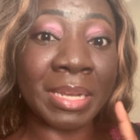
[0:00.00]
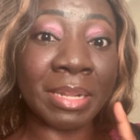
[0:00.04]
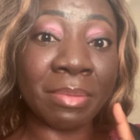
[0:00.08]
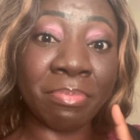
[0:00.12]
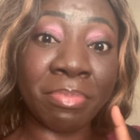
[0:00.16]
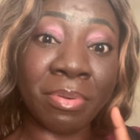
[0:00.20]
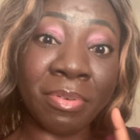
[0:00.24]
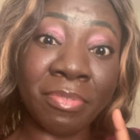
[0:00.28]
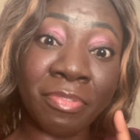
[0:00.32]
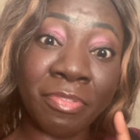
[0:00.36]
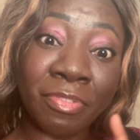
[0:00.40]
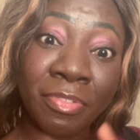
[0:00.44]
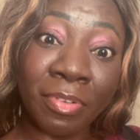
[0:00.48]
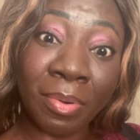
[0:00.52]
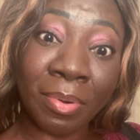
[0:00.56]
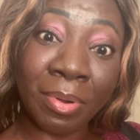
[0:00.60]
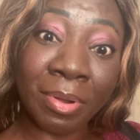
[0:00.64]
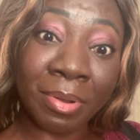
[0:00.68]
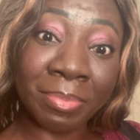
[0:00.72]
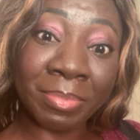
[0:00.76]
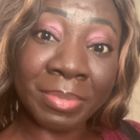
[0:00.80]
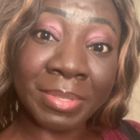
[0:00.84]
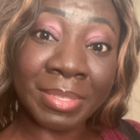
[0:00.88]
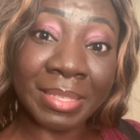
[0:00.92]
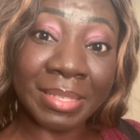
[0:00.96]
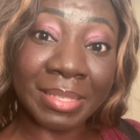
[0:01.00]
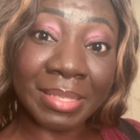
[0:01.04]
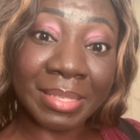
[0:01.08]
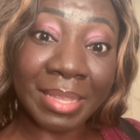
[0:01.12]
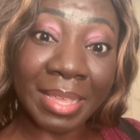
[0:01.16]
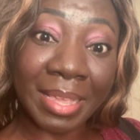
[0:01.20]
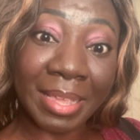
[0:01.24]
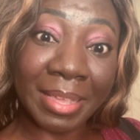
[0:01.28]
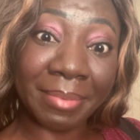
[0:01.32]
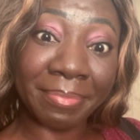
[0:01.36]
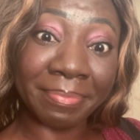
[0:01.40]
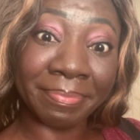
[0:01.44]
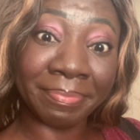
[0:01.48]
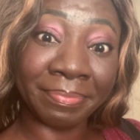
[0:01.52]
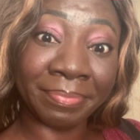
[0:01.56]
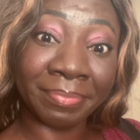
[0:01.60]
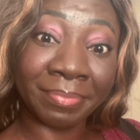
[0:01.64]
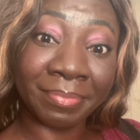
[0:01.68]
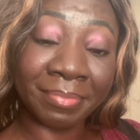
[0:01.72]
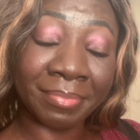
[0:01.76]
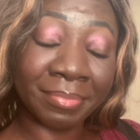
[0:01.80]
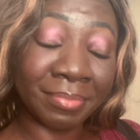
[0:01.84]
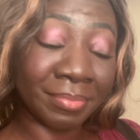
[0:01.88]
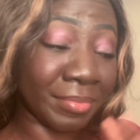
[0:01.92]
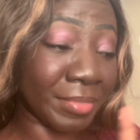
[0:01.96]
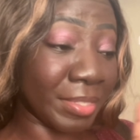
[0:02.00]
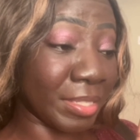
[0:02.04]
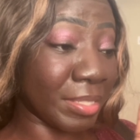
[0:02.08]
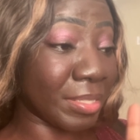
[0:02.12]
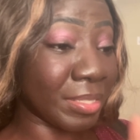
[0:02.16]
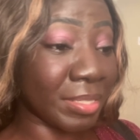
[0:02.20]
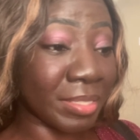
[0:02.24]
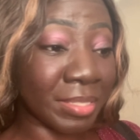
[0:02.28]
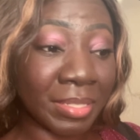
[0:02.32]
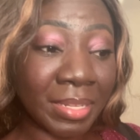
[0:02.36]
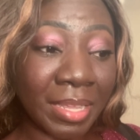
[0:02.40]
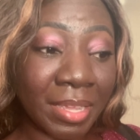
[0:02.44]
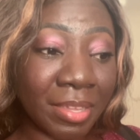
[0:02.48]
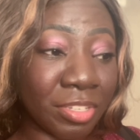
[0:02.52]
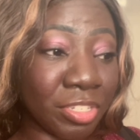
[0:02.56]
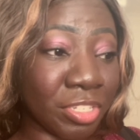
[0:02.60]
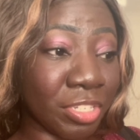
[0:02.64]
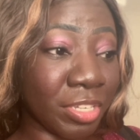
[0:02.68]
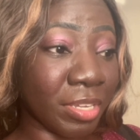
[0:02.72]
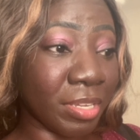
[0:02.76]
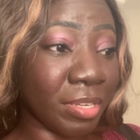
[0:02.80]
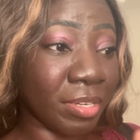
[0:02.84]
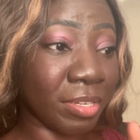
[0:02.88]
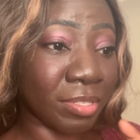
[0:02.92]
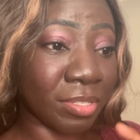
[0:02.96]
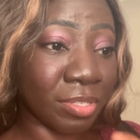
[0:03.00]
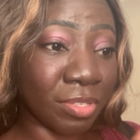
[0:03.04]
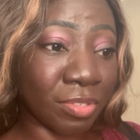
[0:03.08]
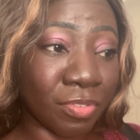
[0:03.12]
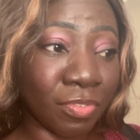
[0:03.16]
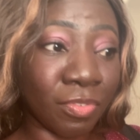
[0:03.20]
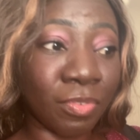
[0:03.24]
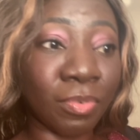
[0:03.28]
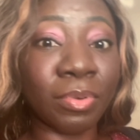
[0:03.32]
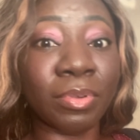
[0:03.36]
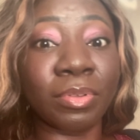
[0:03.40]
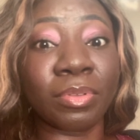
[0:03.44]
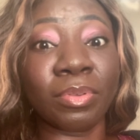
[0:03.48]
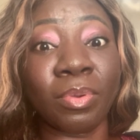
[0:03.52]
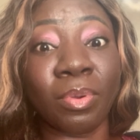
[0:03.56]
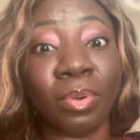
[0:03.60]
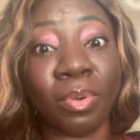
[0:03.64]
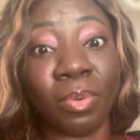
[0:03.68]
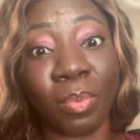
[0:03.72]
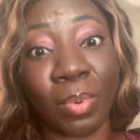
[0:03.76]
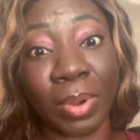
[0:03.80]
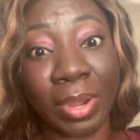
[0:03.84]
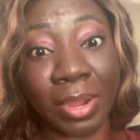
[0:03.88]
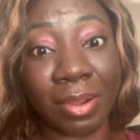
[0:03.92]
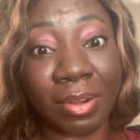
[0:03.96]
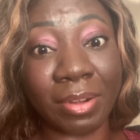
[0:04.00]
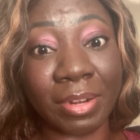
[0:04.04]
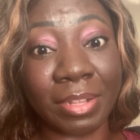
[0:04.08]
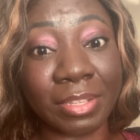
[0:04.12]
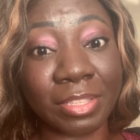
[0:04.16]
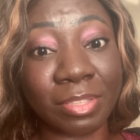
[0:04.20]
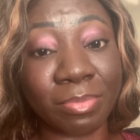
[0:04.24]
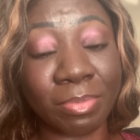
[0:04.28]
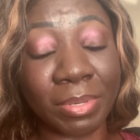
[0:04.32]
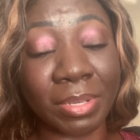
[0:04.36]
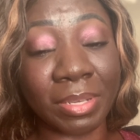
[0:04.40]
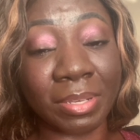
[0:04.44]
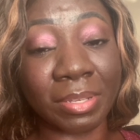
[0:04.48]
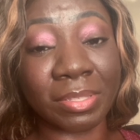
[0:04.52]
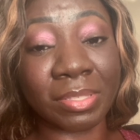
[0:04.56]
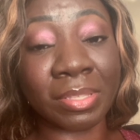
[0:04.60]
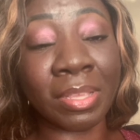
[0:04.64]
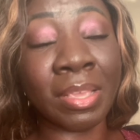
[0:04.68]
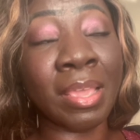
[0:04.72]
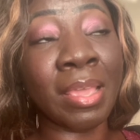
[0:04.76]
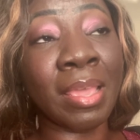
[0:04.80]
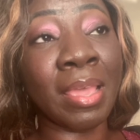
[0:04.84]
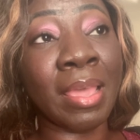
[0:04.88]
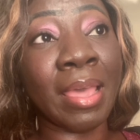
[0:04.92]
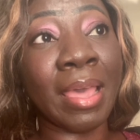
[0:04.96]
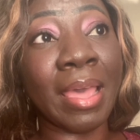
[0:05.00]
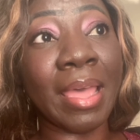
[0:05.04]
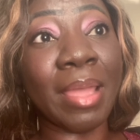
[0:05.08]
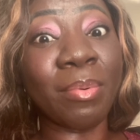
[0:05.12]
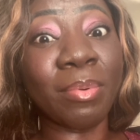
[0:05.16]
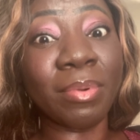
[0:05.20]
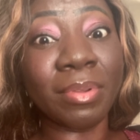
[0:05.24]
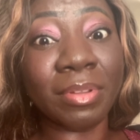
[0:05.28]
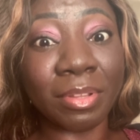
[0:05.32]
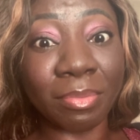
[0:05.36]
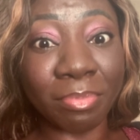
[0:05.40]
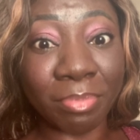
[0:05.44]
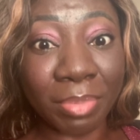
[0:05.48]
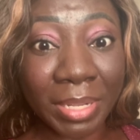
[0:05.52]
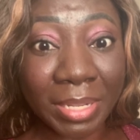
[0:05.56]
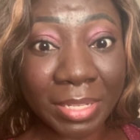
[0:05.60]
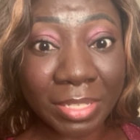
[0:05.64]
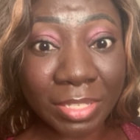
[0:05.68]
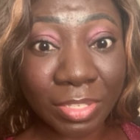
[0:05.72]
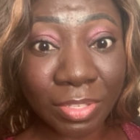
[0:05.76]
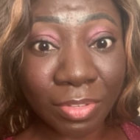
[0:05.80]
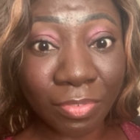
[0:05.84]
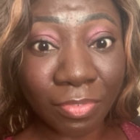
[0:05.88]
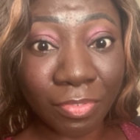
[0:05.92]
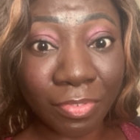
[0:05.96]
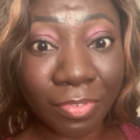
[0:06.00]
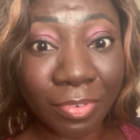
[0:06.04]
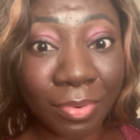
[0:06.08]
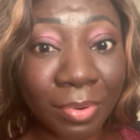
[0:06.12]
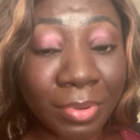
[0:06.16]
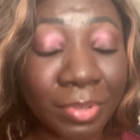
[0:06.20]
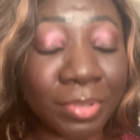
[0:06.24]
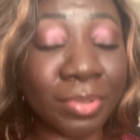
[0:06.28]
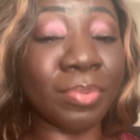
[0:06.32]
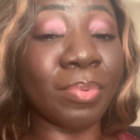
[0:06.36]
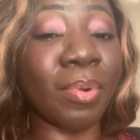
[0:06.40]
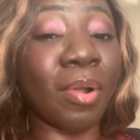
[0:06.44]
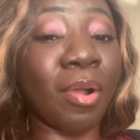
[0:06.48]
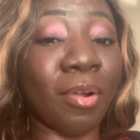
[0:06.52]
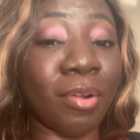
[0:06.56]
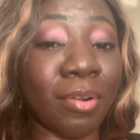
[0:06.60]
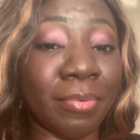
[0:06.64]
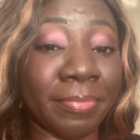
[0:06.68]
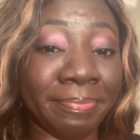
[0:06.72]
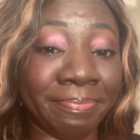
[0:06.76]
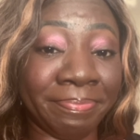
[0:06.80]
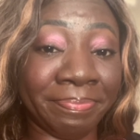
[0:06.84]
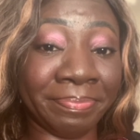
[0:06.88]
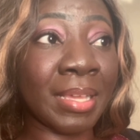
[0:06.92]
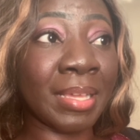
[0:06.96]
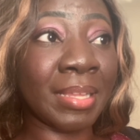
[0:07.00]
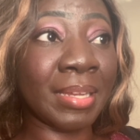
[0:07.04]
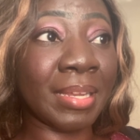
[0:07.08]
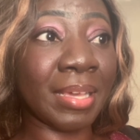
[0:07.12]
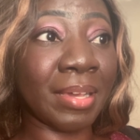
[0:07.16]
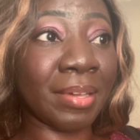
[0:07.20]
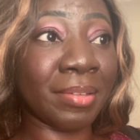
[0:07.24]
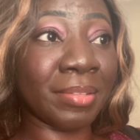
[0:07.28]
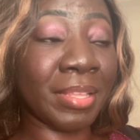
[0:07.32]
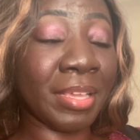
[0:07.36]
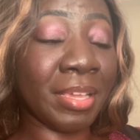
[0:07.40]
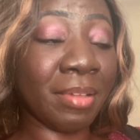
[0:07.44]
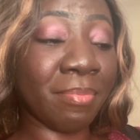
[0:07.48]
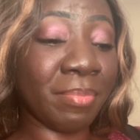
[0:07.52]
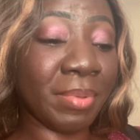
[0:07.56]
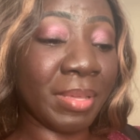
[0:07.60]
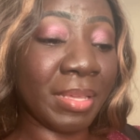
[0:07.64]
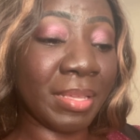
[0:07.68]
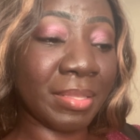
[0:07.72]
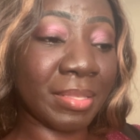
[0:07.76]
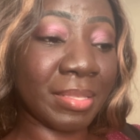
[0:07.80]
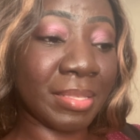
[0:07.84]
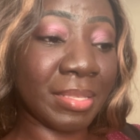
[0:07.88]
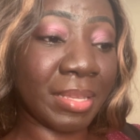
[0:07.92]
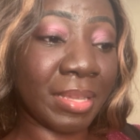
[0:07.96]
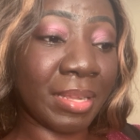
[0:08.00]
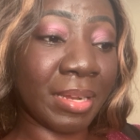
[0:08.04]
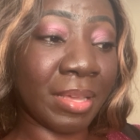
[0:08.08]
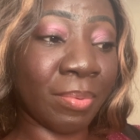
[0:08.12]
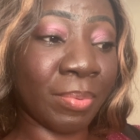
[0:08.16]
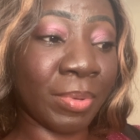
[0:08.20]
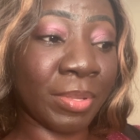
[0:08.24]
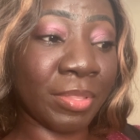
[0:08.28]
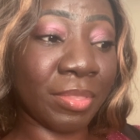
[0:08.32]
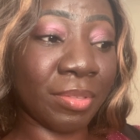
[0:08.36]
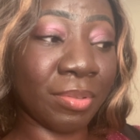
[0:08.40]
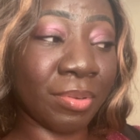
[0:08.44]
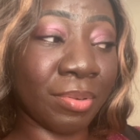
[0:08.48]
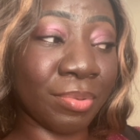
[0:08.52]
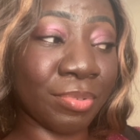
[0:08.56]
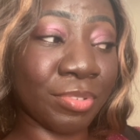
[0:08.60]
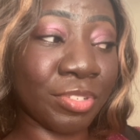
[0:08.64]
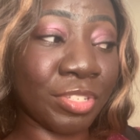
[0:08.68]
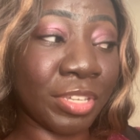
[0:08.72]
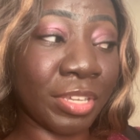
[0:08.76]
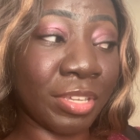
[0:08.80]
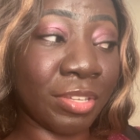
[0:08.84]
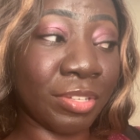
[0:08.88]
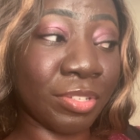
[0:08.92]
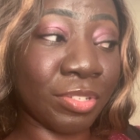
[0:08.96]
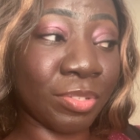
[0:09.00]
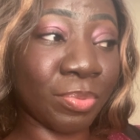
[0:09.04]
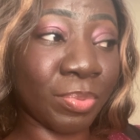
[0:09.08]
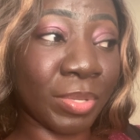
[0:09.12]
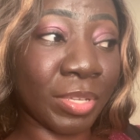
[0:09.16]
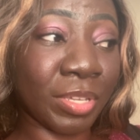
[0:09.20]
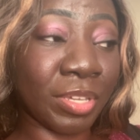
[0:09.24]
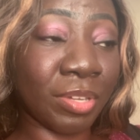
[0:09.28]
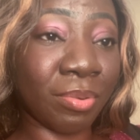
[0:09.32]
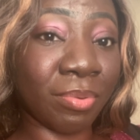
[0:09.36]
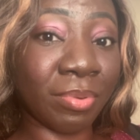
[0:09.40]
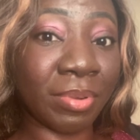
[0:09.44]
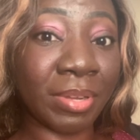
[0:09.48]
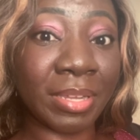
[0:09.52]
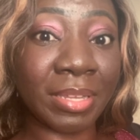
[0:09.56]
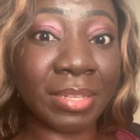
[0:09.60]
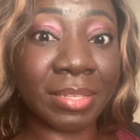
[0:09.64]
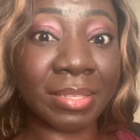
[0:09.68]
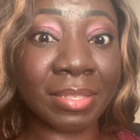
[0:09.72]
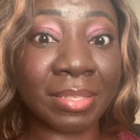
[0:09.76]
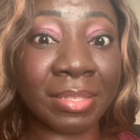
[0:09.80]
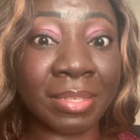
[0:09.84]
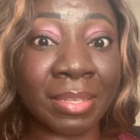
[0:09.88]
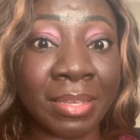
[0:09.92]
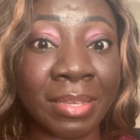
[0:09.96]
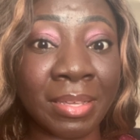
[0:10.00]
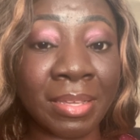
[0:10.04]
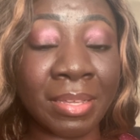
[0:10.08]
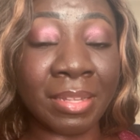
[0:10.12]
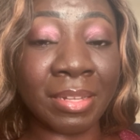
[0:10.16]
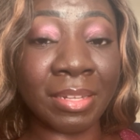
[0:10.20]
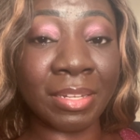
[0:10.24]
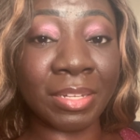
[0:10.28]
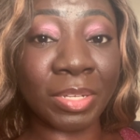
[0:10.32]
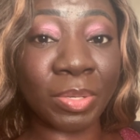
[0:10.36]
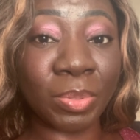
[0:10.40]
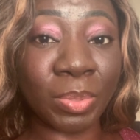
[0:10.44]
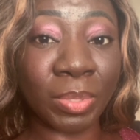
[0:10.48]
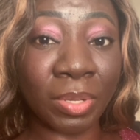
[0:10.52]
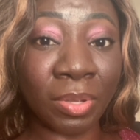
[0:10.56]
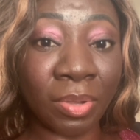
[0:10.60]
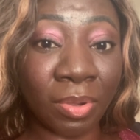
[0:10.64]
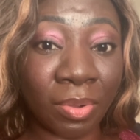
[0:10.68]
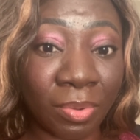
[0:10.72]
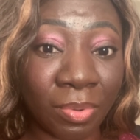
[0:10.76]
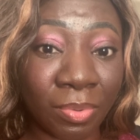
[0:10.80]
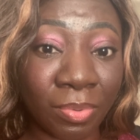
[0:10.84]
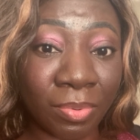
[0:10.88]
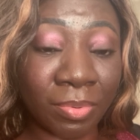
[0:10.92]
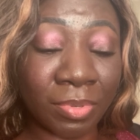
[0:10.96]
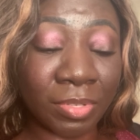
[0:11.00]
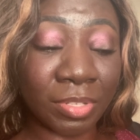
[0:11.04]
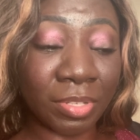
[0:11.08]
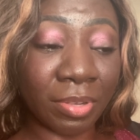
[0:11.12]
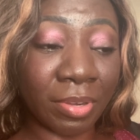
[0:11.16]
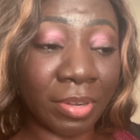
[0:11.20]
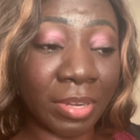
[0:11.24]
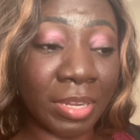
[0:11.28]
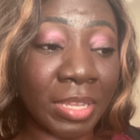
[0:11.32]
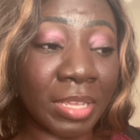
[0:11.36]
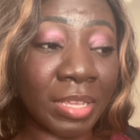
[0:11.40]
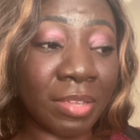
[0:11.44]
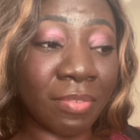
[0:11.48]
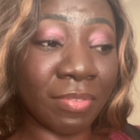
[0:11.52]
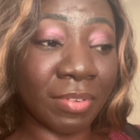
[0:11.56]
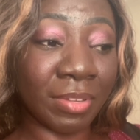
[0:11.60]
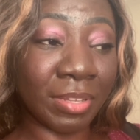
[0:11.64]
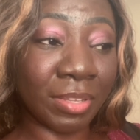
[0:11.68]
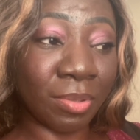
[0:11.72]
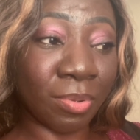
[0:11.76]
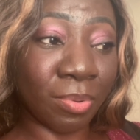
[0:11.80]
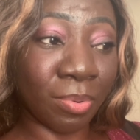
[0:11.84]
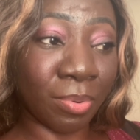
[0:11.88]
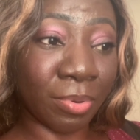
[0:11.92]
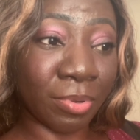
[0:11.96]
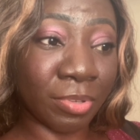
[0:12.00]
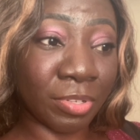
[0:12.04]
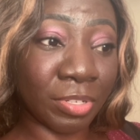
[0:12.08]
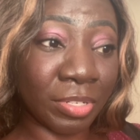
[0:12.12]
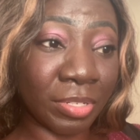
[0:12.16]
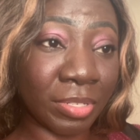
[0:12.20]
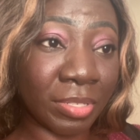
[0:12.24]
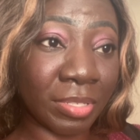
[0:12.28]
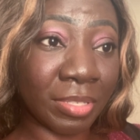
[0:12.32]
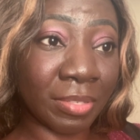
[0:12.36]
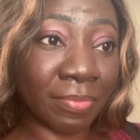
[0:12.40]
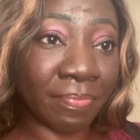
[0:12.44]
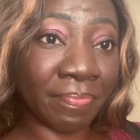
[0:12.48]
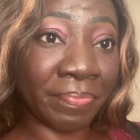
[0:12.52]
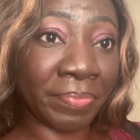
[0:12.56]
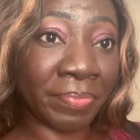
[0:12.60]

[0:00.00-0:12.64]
it performs the same. This is not shade, this is for your awareness because I want the best for you all. Now, that being said, I went through those changes with Caress, Liquid Gold, sorry, Evenly Gorgeous,